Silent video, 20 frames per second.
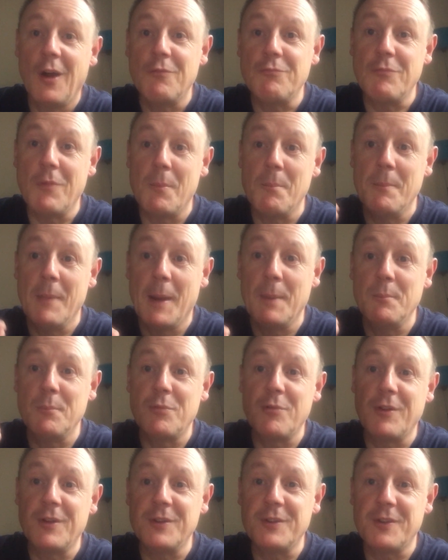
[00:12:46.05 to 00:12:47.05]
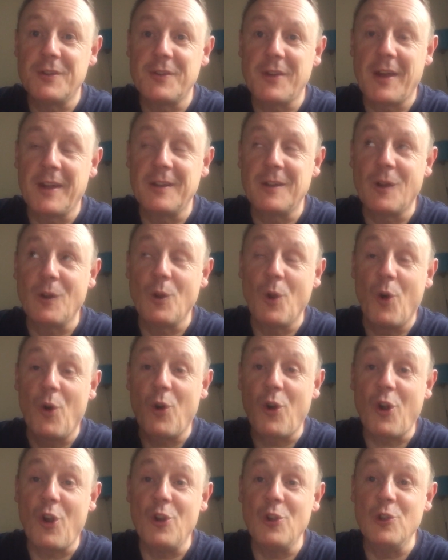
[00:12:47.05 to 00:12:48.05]
remembering to take the
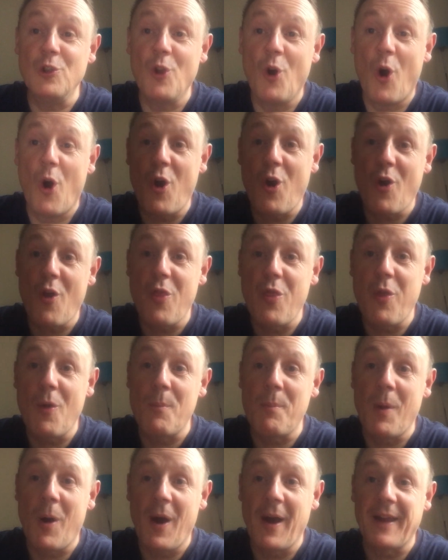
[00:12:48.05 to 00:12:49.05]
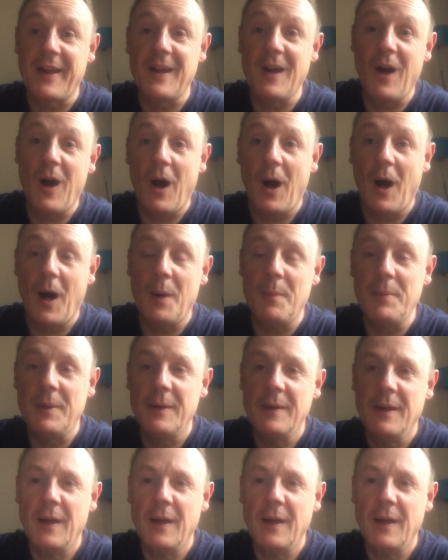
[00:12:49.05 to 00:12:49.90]
lock the bike up,